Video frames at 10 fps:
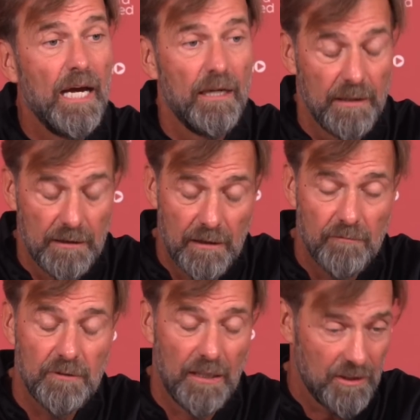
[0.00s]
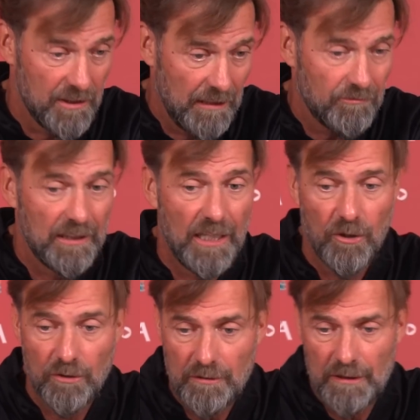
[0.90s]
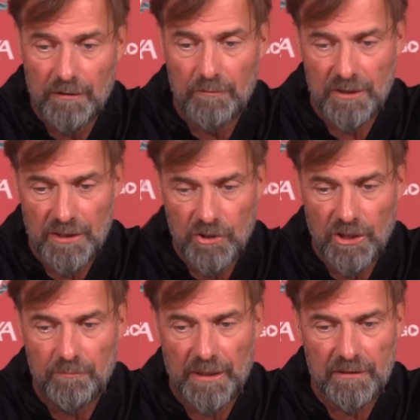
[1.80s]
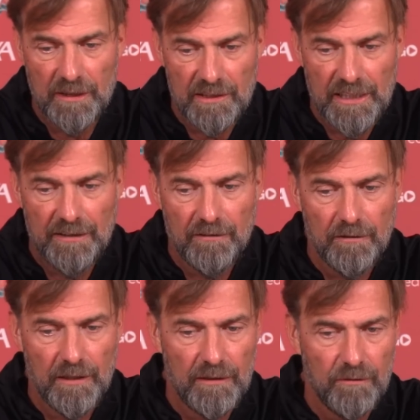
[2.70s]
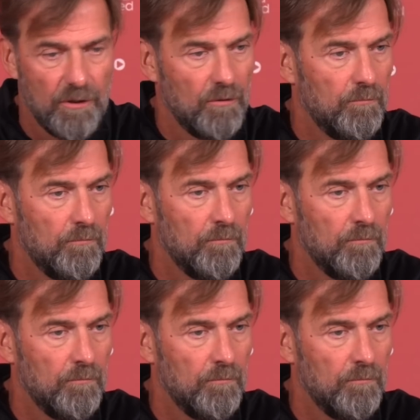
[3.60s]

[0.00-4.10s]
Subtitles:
Yeah. He's definitely out. He's injured, but the extent, I don't know.